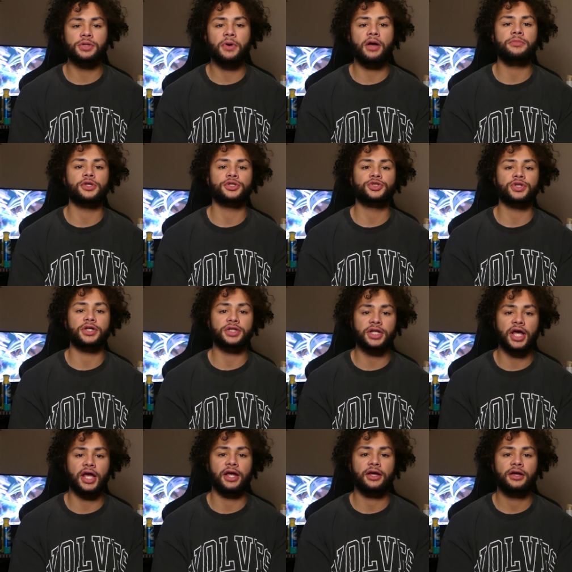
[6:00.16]
of my meals throughout the
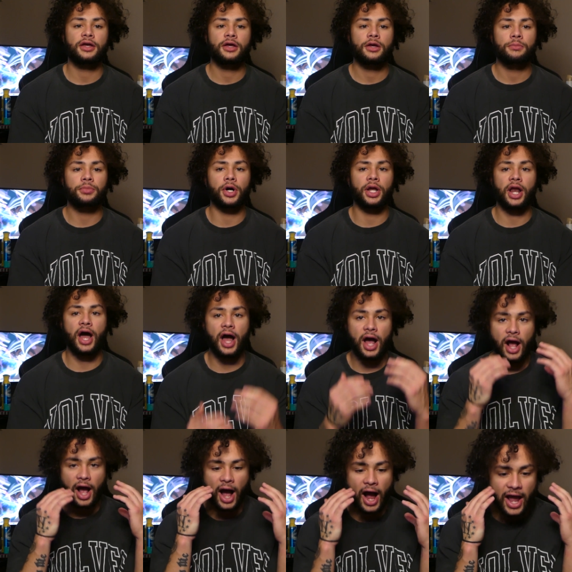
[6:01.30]
day. But
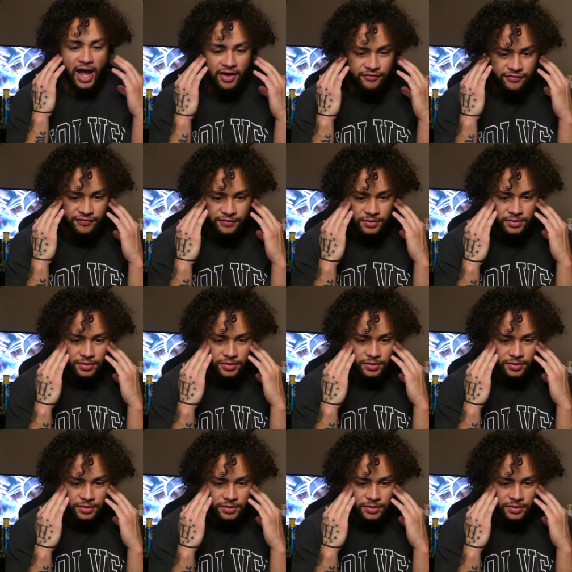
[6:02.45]
I have